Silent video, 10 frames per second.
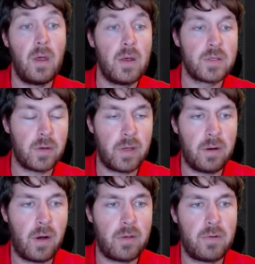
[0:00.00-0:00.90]
So here
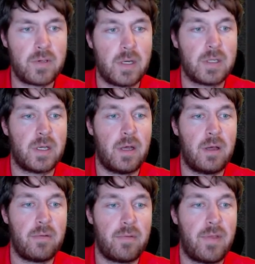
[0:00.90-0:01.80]
are the results
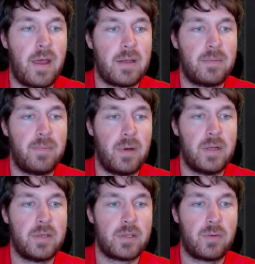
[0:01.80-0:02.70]
of that
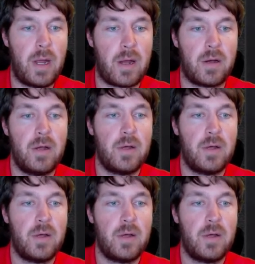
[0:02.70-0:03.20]
Punnett square.